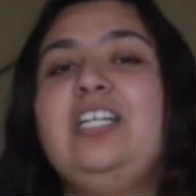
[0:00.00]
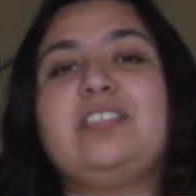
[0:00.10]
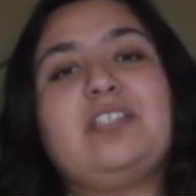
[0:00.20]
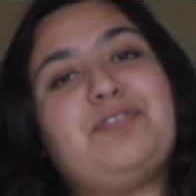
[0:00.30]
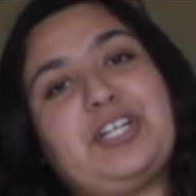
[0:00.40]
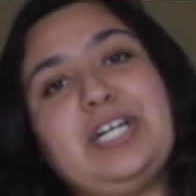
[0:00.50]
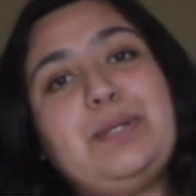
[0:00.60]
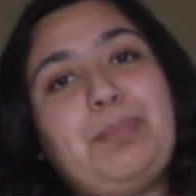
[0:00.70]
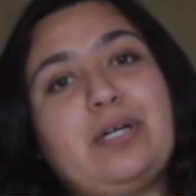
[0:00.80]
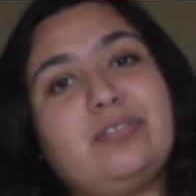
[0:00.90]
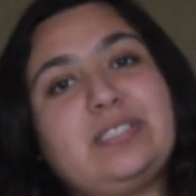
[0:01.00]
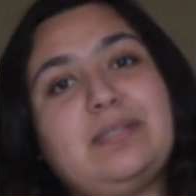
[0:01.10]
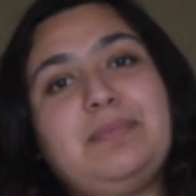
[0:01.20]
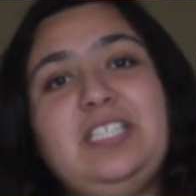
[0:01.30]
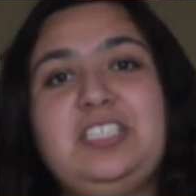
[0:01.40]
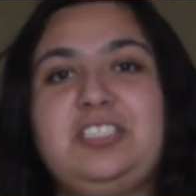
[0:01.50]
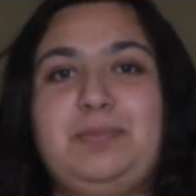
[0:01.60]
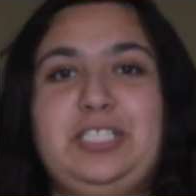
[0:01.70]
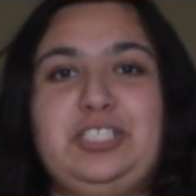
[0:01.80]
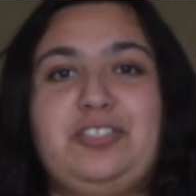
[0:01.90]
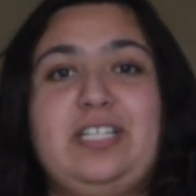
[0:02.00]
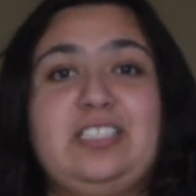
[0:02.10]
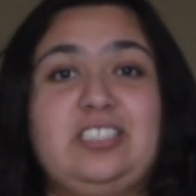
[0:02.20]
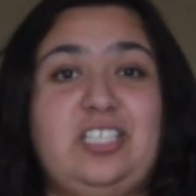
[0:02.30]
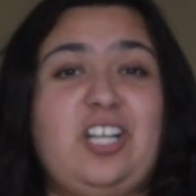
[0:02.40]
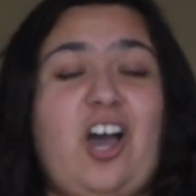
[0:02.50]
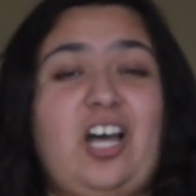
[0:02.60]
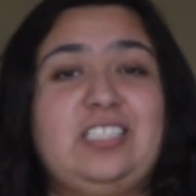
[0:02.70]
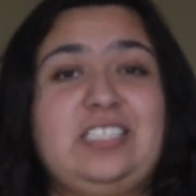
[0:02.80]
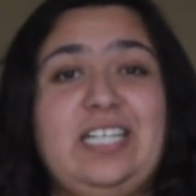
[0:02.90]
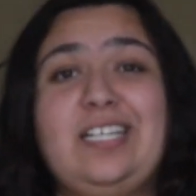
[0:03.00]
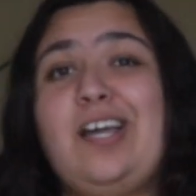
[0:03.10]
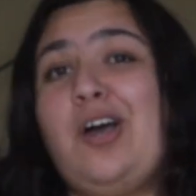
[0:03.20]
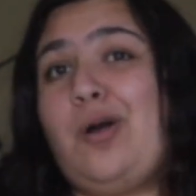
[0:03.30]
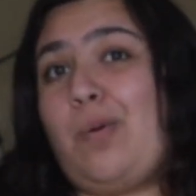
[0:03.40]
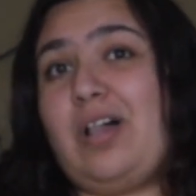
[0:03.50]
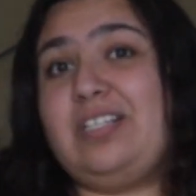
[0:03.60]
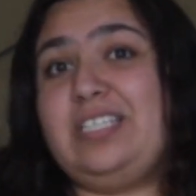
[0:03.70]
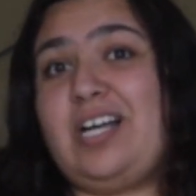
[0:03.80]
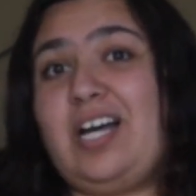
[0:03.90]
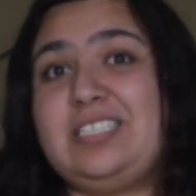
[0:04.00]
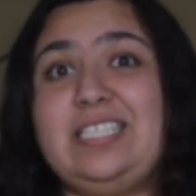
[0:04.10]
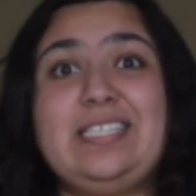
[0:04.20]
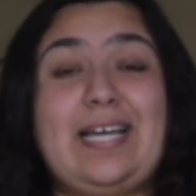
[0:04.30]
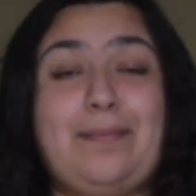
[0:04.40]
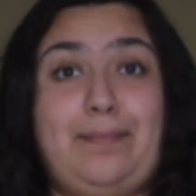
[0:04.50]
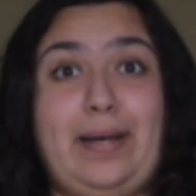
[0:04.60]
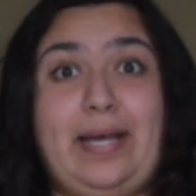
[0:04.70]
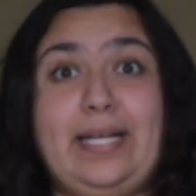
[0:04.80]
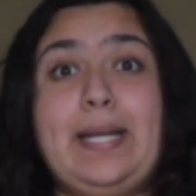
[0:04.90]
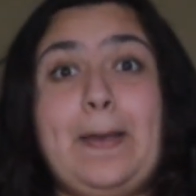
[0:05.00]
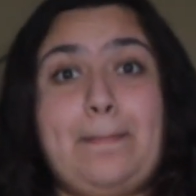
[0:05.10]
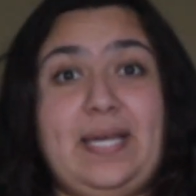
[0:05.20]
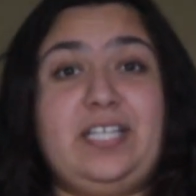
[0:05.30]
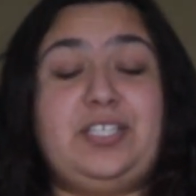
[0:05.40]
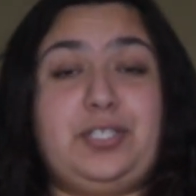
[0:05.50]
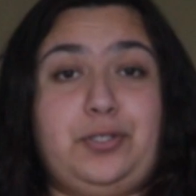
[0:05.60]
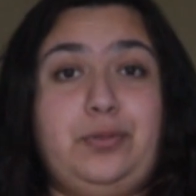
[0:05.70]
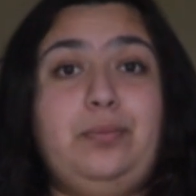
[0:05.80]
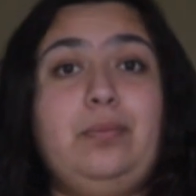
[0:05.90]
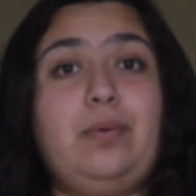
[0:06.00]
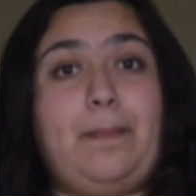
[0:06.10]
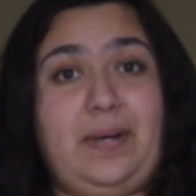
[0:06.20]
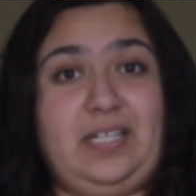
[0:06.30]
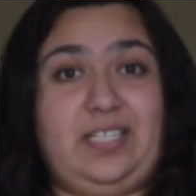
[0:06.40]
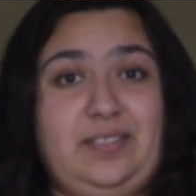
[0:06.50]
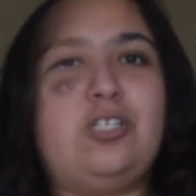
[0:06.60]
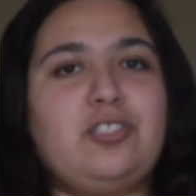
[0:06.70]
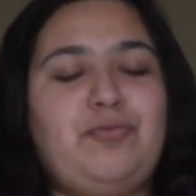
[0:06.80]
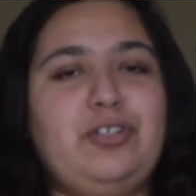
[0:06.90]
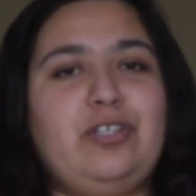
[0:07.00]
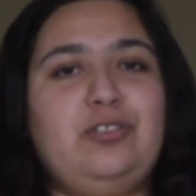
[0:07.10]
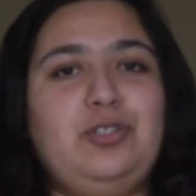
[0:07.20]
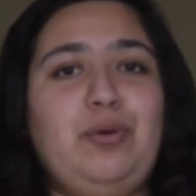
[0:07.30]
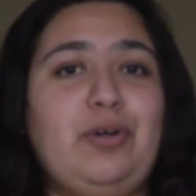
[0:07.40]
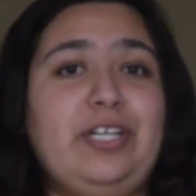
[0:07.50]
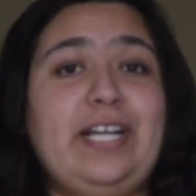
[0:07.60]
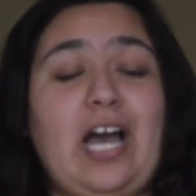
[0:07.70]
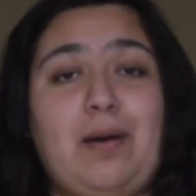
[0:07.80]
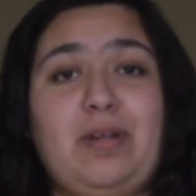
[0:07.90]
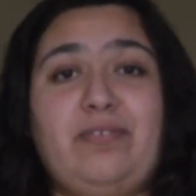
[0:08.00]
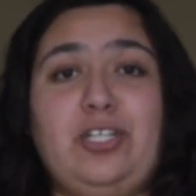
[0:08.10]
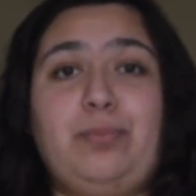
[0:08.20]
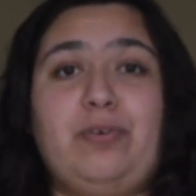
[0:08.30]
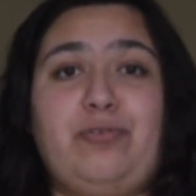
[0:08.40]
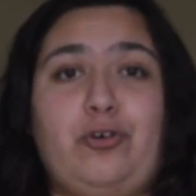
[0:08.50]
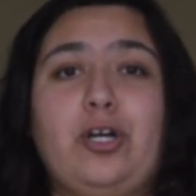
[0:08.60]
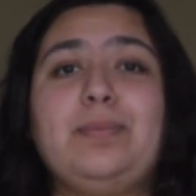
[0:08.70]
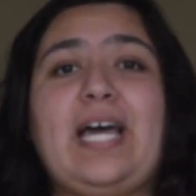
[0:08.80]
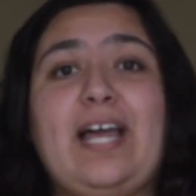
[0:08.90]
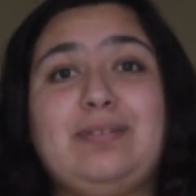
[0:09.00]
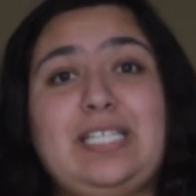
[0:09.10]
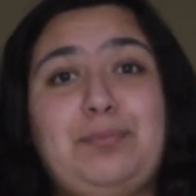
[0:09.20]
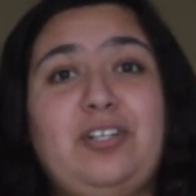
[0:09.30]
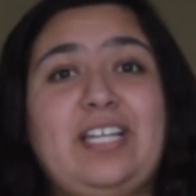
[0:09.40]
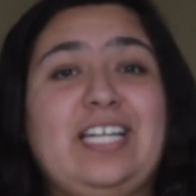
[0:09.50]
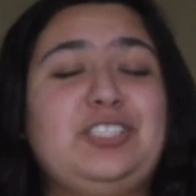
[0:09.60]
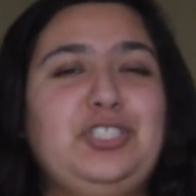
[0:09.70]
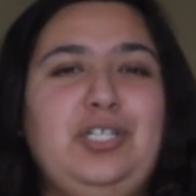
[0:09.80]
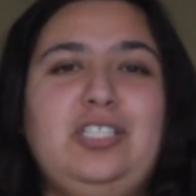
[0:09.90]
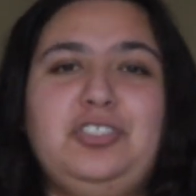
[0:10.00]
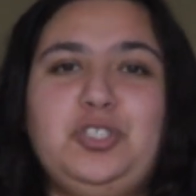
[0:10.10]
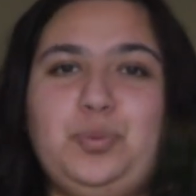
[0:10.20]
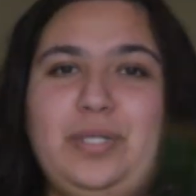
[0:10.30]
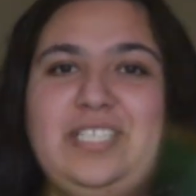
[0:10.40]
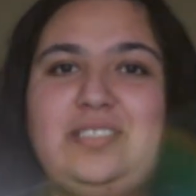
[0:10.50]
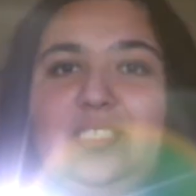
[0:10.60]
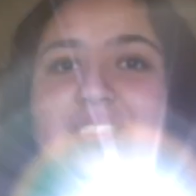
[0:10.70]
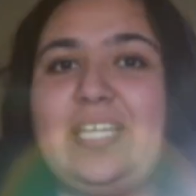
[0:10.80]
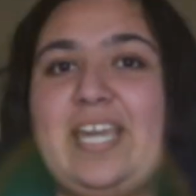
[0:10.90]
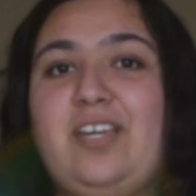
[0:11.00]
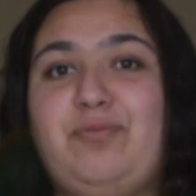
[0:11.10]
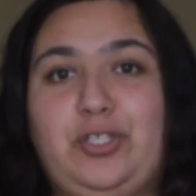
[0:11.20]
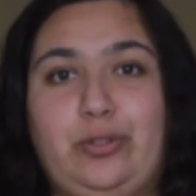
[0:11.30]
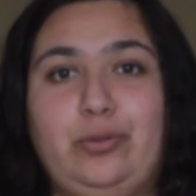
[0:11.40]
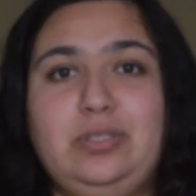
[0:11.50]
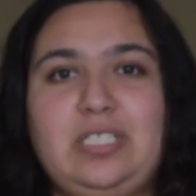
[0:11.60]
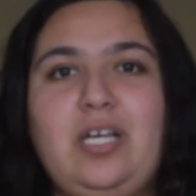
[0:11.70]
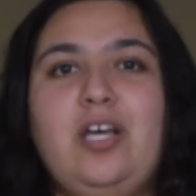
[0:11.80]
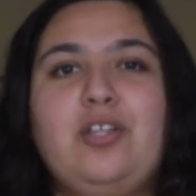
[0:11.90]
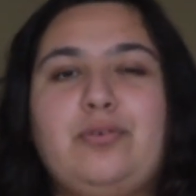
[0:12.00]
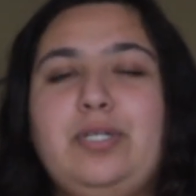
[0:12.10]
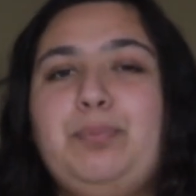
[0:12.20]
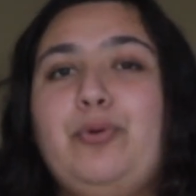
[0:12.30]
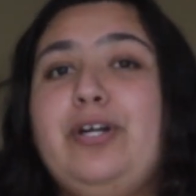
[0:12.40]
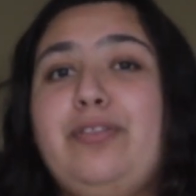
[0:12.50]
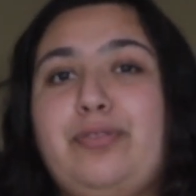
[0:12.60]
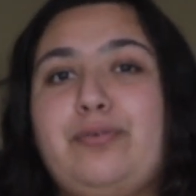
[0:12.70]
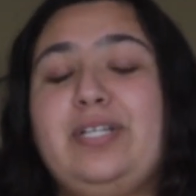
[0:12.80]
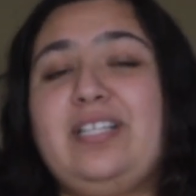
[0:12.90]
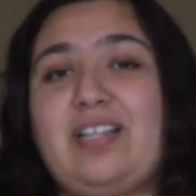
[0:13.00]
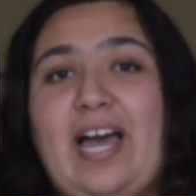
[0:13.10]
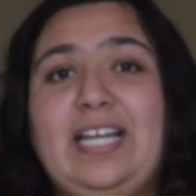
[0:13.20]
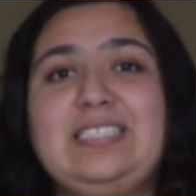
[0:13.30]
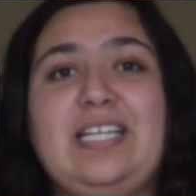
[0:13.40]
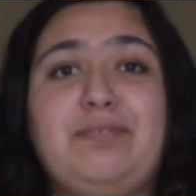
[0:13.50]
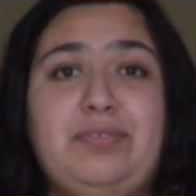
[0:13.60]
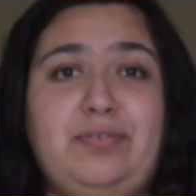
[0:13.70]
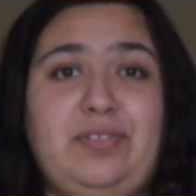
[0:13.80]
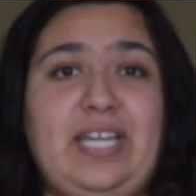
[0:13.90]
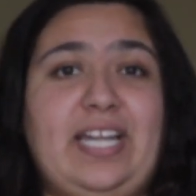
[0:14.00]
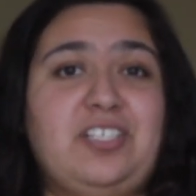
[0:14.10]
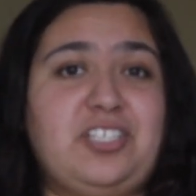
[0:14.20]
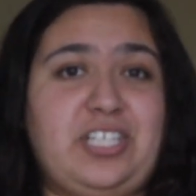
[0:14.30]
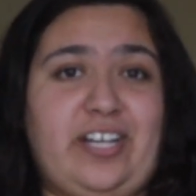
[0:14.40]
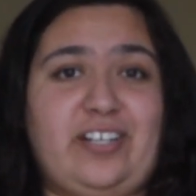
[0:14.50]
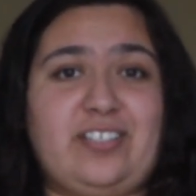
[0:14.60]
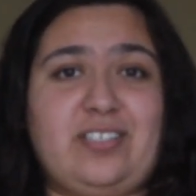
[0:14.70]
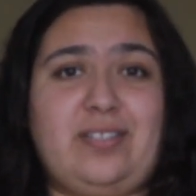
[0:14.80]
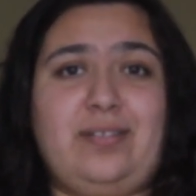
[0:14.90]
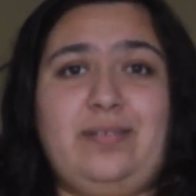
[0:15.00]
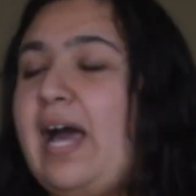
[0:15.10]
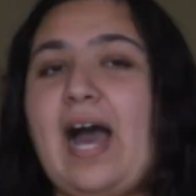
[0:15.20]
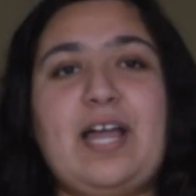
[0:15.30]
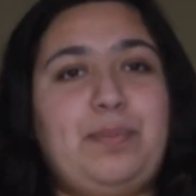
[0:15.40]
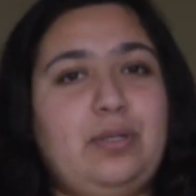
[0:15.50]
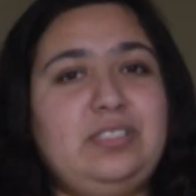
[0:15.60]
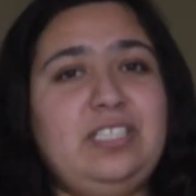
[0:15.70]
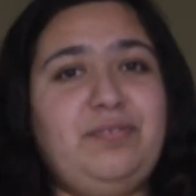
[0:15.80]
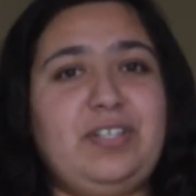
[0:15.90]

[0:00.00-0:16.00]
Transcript: So if you're gonna post something, just make sure that it's good content, quality content that might make you money. So for those who are wondering how my video performed, I was able to get 226k views, 3.3 likes, and 58 shares. I posted a